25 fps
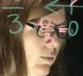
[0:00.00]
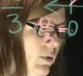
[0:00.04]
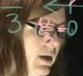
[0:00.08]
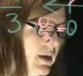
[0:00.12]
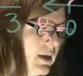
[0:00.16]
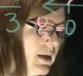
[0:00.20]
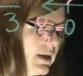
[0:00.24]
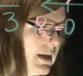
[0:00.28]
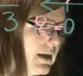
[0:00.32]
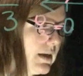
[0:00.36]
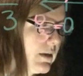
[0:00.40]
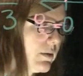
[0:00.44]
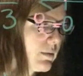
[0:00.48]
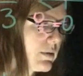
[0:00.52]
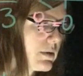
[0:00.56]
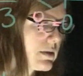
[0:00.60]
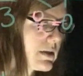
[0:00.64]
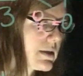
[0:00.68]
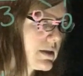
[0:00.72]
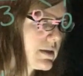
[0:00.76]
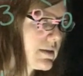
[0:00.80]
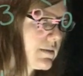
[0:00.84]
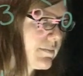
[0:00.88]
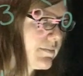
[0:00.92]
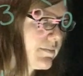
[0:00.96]
1
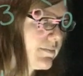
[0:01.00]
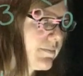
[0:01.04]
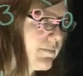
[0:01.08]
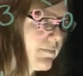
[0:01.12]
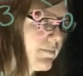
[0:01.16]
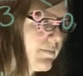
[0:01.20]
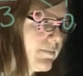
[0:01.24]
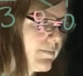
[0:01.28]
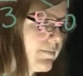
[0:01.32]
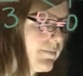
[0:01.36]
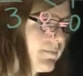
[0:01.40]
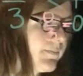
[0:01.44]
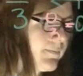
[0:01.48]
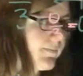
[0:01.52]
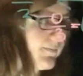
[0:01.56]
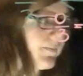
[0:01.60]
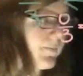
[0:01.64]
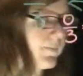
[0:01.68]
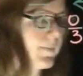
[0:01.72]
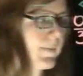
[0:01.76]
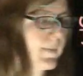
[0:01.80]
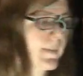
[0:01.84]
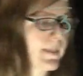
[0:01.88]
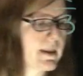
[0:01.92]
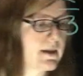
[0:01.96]
equals.
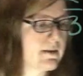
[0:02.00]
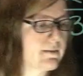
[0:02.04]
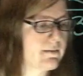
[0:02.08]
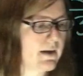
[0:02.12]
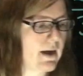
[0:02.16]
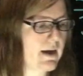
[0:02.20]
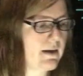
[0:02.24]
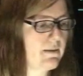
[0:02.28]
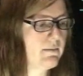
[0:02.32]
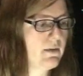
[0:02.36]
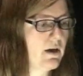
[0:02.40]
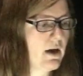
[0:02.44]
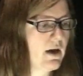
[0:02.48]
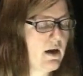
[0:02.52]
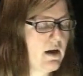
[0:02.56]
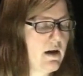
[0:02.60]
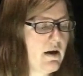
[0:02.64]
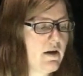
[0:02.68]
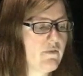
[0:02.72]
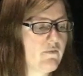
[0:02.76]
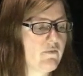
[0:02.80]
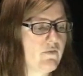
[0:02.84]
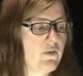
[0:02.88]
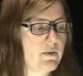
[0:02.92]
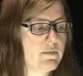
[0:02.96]
Okay?
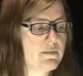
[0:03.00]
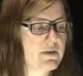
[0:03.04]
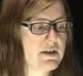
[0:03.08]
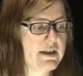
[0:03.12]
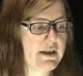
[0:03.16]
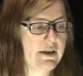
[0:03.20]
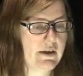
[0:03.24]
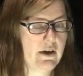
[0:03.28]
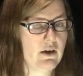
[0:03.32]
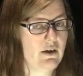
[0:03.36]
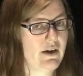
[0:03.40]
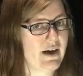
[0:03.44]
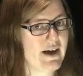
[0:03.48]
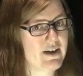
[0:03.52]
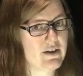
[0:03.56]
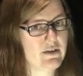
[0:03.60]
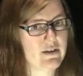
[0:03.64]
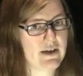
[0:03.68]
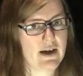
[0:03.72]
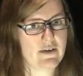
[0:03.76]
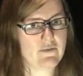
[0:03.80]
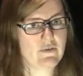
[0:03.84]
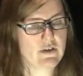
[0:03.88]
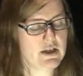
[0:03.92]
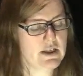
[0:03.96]
From 0, I don't
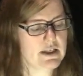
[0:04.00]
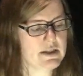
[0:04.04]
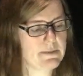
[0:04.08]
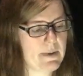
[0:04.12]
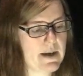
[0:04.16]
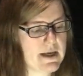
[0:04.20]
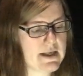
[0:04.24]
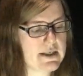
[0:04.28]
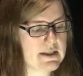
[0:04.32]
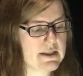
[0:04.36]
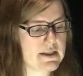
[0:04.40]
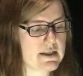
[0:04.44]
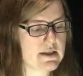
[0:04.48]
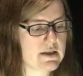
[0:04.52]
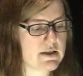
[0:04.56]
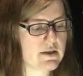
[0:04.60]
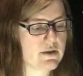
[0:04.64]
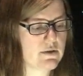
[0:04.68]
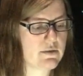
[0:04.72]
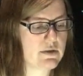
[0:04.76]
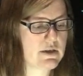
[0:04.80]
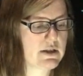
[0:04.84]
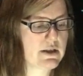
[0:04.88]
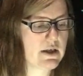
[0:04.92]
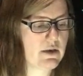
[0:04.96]
have any spaces,
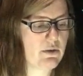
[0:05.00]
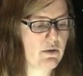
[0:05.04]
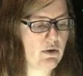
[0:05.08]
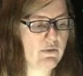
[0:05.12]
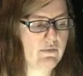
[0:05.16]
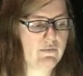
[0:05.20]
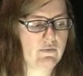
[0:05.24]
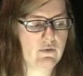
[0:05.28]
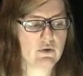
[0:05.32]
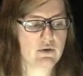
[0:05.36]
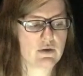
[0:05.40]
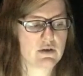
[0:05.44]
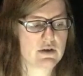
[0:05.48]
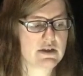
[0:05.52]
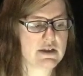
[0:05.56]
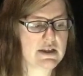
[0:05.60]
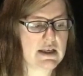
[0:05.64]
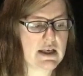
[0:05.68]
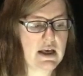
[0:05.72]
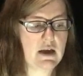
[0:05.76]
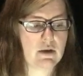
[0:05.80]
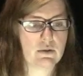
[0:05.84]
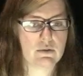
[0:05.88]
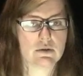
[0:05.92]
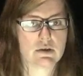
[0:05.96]
so 0/4
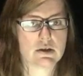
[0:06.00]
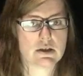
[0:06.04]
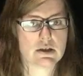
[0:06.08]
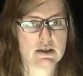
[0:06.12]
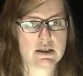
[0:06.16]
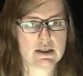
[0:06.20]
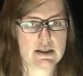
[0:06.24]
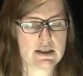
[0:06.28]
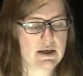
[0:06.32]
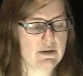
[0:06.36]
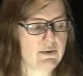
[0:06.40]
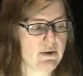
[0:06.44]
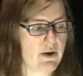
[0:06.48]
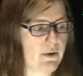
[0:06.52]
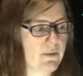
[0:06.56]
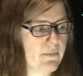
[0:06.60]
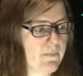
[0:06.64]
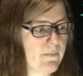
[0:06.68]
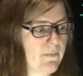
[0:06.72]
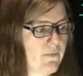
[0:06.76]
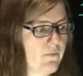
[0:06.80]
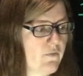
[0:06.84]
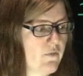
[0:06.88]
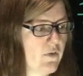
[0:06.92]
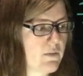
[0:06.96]
equals 0.
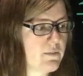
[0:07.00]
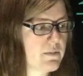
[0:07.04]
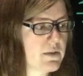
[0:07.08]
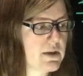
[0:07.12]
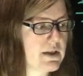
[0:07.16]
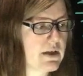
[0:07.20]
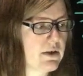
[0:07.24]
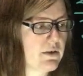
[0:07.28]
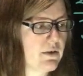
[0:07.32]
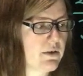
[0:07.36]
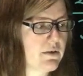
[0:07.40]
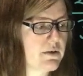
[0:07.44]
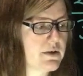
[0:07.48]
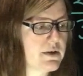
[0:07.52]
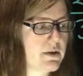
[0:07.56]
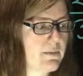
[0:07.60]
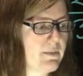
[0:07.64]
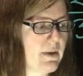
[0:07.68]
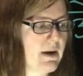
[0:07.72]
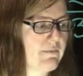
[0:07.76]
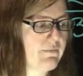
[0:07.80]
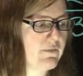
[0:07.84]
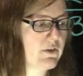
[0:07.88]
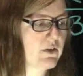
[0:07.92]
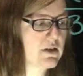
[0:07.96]
From 0 to
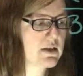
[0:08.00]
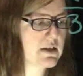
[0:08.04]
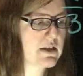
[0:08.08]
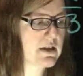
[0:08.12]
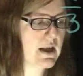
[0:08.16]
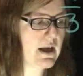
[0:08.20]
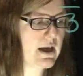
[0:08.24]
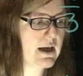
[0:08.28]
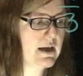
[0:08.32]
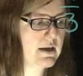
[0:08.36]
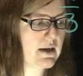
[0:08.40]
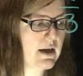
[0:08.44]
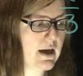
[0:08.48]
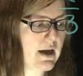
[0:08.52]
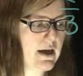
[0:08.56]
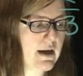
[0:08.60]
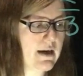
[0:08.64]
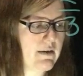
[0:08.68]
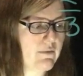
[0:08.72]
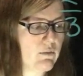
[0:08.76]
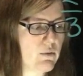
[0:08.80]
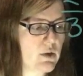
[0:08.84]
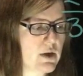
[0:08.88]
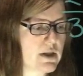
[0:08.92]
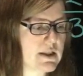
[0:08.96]
my first line, I
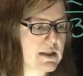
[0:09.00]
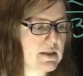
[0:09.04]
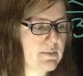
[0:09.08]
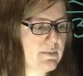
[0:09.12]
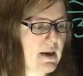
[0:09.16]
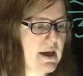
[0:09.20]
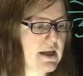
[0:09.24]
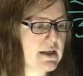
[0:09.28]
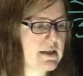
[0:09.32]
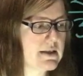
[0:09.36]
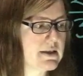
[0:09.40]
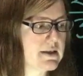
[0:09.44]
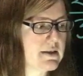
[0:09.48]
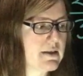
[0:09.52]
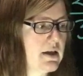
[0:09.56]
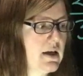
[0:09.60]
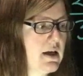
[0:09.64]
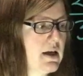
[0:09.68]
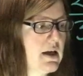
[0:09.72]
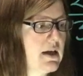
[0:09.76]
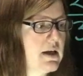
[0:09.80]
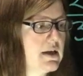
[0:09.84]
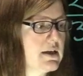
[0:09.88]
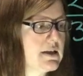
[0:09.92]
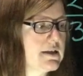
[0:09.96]
have 1 space.
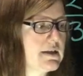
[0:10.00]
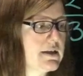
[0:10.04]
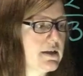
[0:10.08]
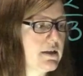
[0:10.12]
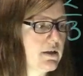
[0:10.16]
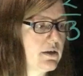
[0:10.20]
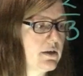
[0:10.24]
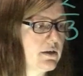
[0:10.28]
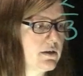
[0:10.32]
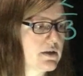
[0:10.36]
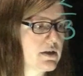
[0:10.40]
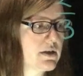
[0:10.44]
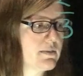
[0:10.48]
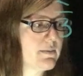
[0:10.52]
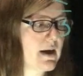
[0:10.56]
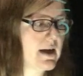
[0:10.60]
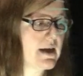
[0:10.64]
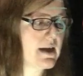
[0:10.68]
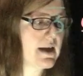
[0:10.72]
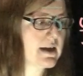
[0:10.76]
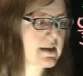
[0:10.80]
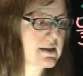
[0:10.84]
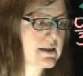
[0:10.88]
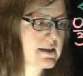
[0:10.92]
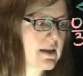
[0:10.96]
0 to my
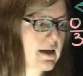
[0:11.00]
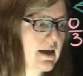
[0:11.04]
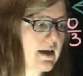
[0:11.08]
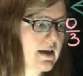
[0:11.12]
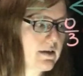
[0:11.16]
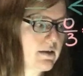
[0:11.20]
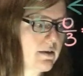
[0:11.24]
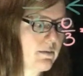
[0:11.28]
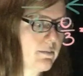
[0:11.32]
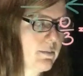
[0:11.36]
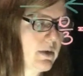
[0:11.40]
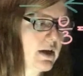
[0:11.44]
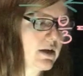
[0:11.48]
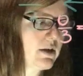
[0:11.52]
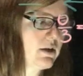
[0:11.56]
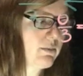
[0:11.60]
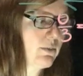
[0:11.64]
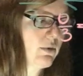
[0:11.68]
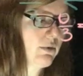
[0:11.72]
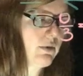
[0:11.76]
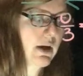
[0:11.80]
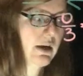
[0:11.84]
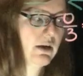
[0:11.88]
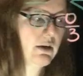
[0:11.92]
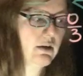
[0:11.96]
next line, my
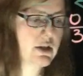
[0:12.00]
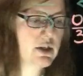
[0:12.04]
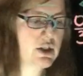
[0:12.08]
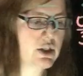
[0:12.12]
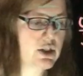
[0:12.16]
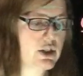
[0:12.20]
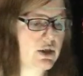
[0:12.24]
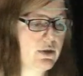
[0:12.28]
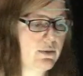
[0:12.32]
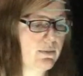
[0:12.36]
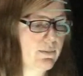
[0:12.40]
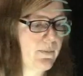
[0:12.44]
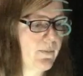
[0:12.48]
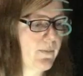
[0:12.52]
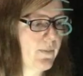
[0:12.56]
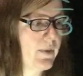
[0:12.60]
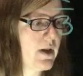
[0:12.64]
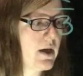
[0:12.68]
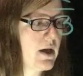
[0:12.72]
numerator is 2.